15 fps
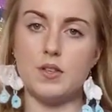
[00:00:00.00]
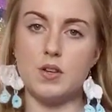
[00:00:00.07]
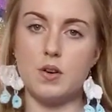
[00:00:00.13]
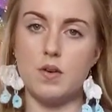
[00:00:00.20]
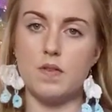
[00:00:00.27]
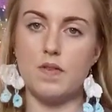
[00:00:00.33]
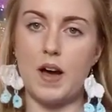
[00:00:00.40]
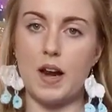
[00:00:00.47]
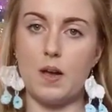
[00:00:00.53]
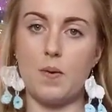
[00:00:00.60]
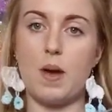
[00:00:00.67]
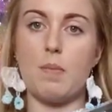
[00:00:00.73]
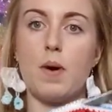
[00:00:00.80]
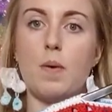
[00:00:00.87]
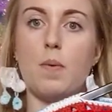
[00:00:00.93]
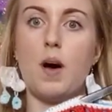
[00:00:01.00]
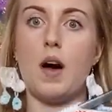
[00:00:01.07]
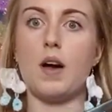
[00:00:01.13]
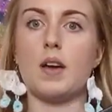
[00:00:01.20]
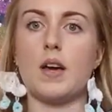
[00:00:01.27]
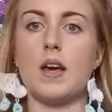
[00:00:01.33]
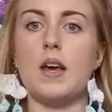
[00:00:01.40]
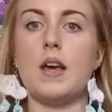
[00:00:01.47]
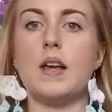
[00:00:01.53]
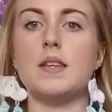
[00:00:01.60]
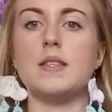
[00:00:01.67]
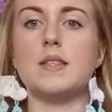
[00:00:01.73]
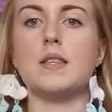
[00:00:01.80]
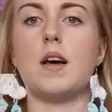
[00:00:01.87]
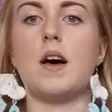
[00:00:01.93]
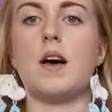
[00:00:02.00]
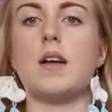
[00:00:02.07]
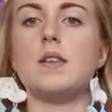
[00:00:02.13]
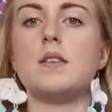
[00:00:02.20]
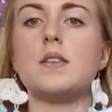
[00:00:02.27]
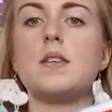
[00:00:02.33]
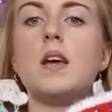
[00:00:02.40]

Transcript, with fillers: to evaluate my work is that